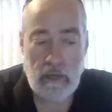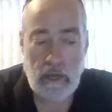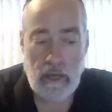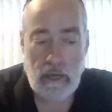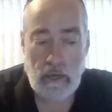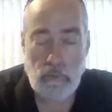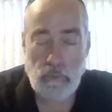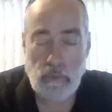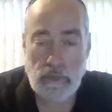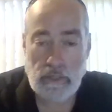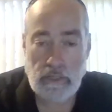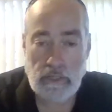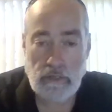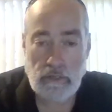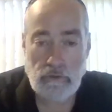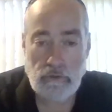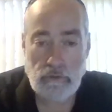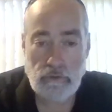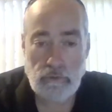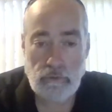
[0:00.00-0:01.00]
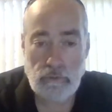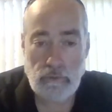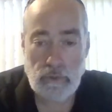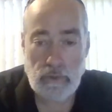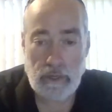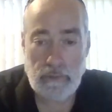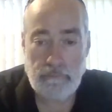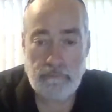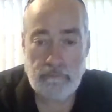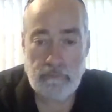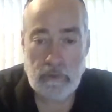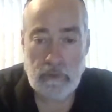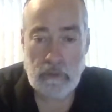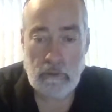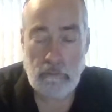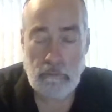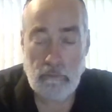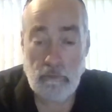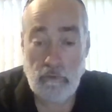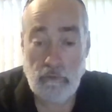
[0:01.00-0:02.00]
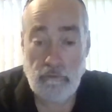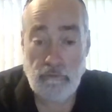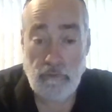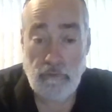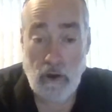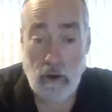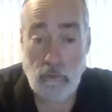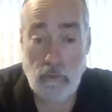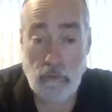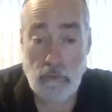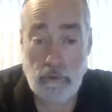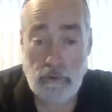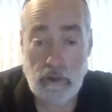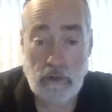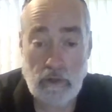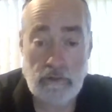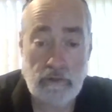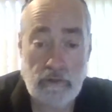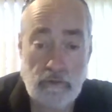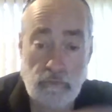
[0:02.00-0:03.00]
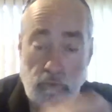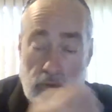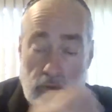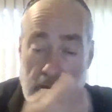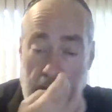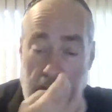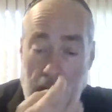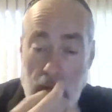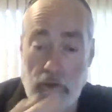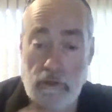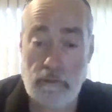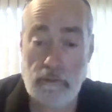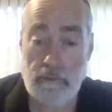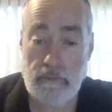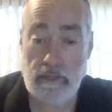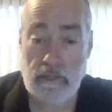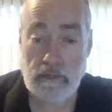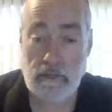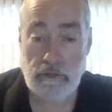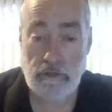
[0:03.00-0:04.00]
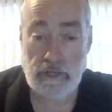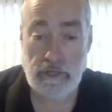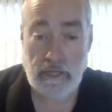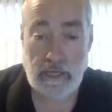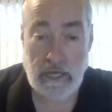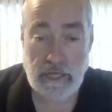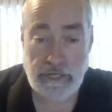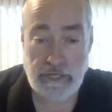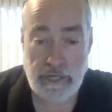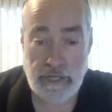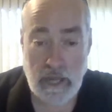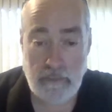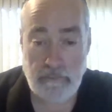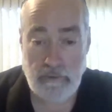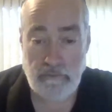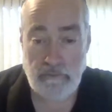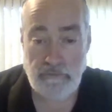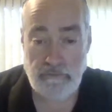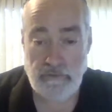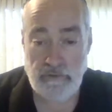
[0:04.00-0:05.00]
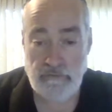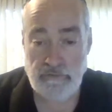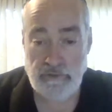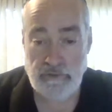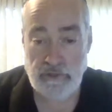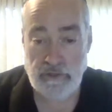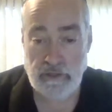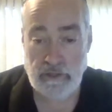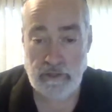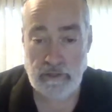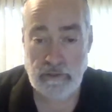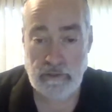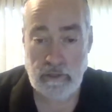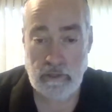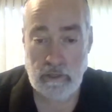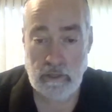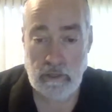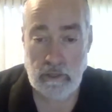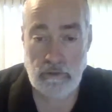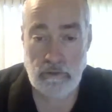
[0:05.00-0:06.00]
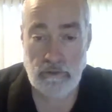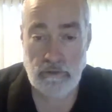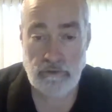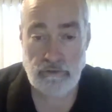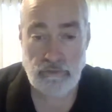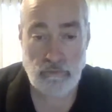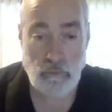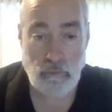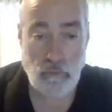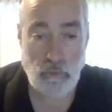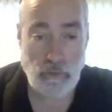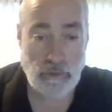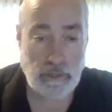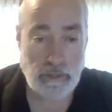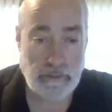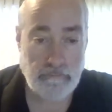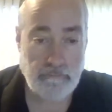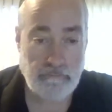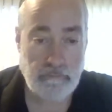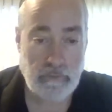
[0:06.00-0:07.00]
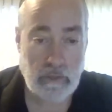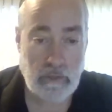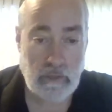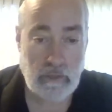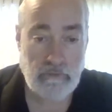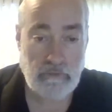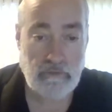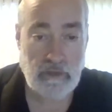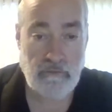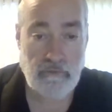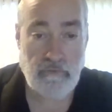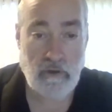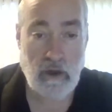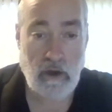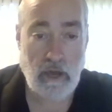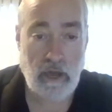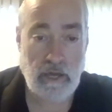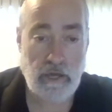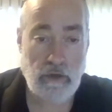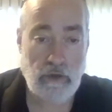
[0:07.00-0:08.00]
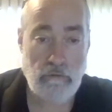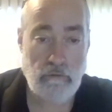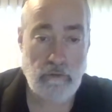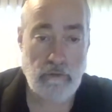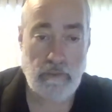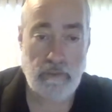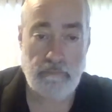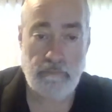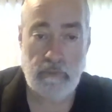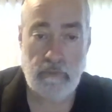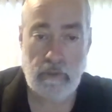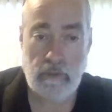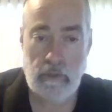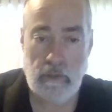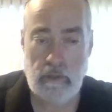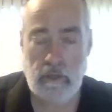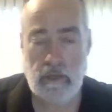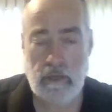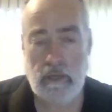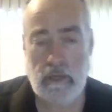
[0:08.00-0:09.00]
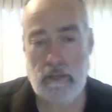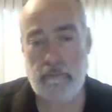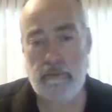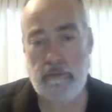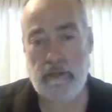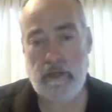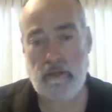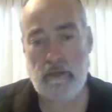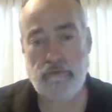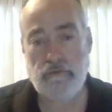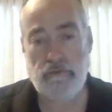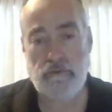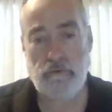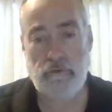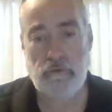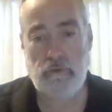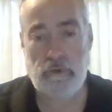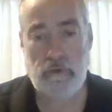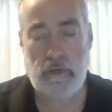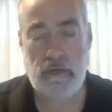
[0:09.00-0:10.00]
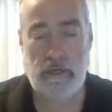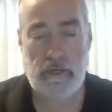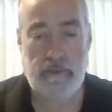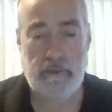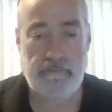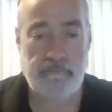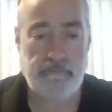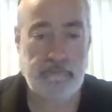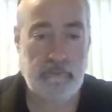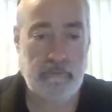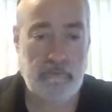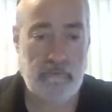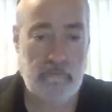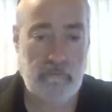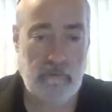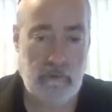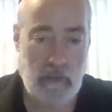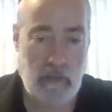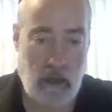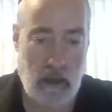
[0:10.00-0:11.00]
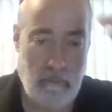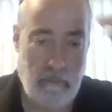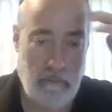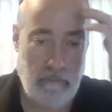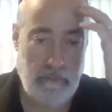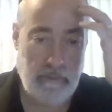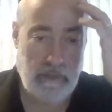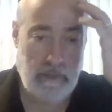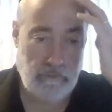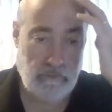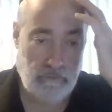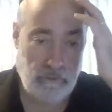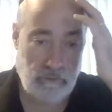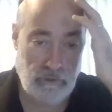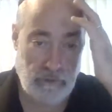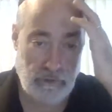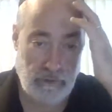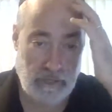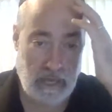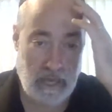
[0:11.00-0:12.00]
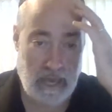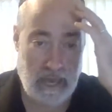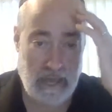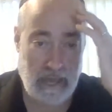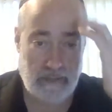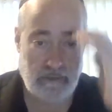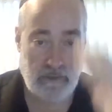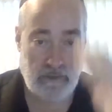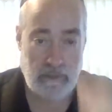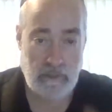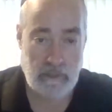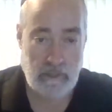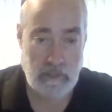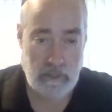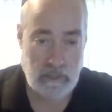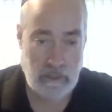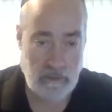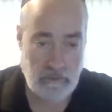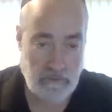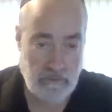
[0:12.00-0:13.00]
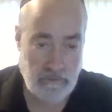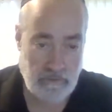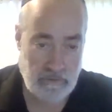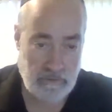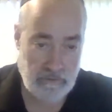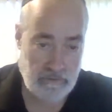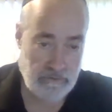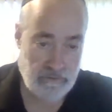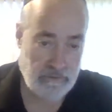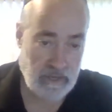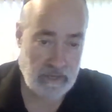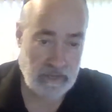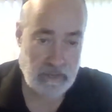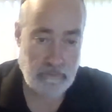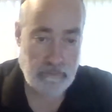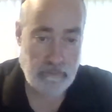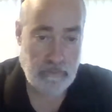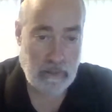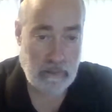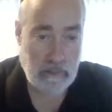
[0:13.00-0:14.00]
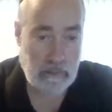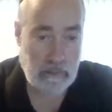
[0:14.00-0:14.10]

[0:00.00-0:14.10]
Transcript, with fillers: and we need to um, move forward on this. We're now going to be looking at chapter 15 this morning, Sefer HaIkkarim. And he begins to um, Abba begins to look at the, the second